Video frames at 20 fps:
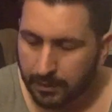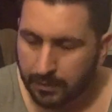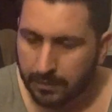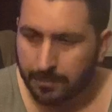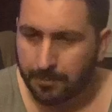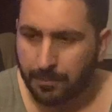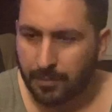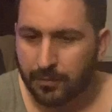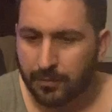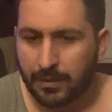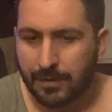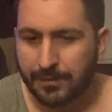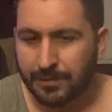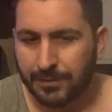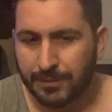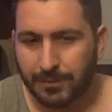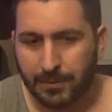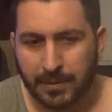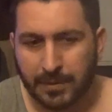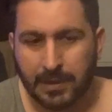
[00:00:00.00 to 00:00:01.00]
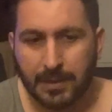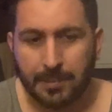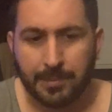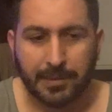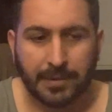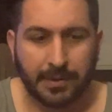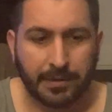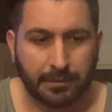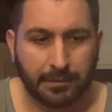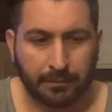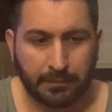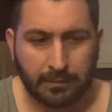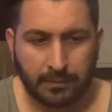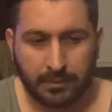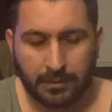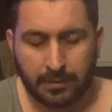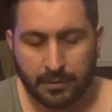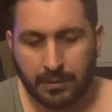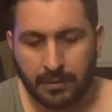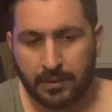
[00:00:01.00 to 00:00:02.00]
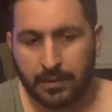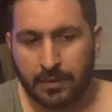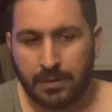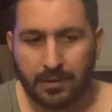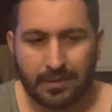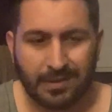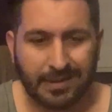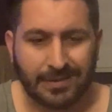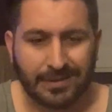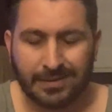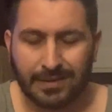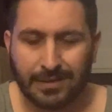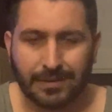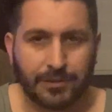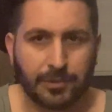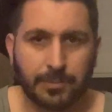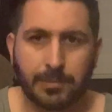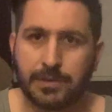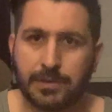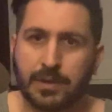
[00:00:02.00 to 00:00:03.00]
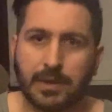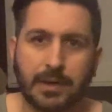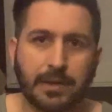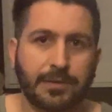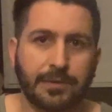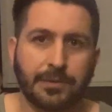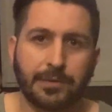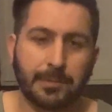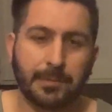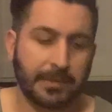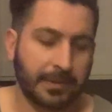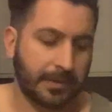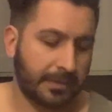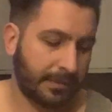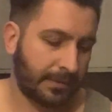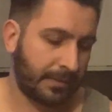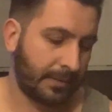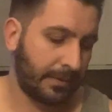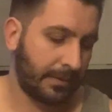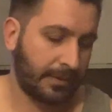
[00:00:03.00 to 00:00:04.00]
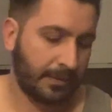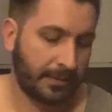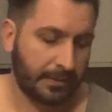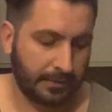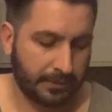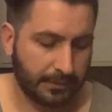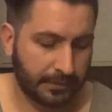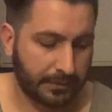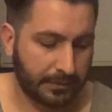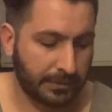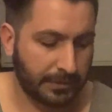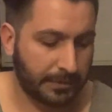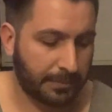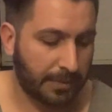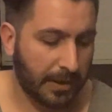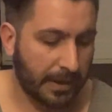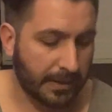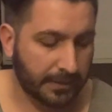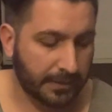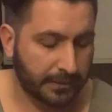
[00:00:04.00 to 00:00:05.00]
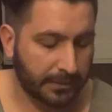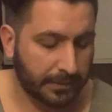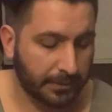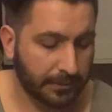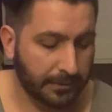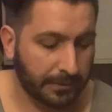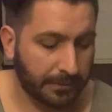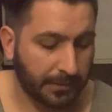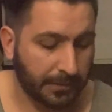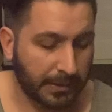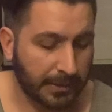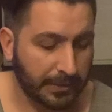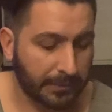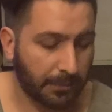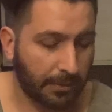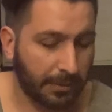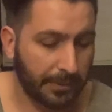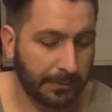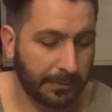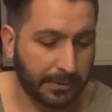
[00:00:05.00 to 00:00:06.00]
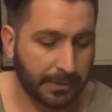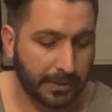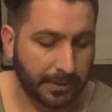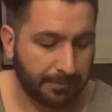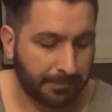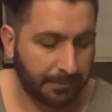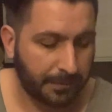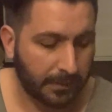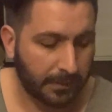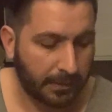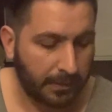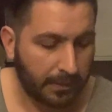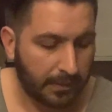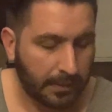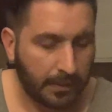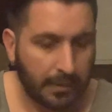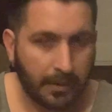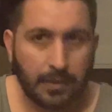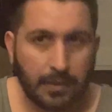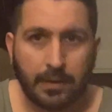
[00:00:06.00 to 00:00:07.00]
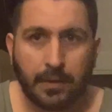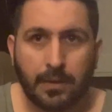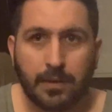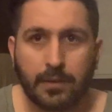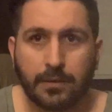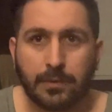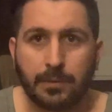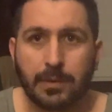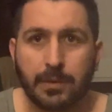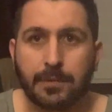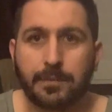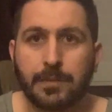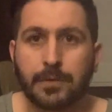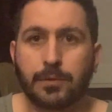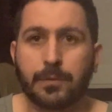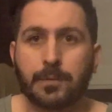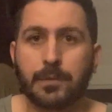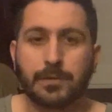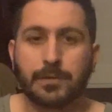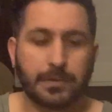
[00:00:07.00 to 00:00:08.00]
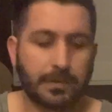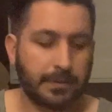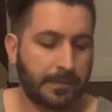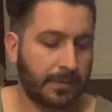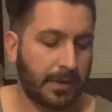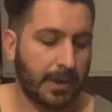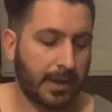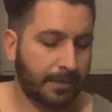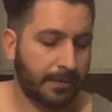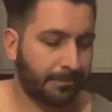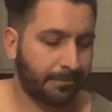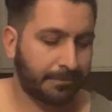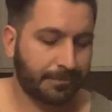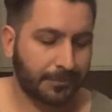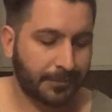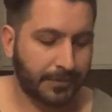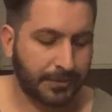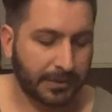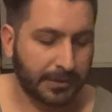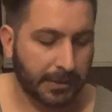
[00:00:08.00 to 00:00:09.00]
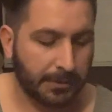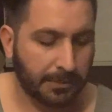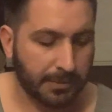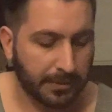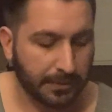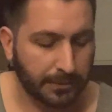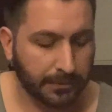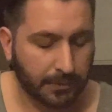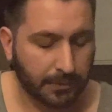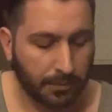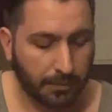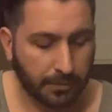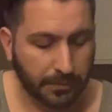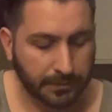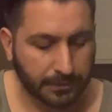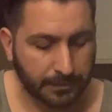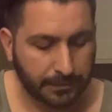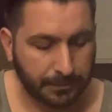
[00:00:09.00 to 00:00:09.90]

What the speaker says: pull-offs are tricky, but they sound so much nicer to me. So just practice those if you guys want to do the official version. If not, stick with those chords.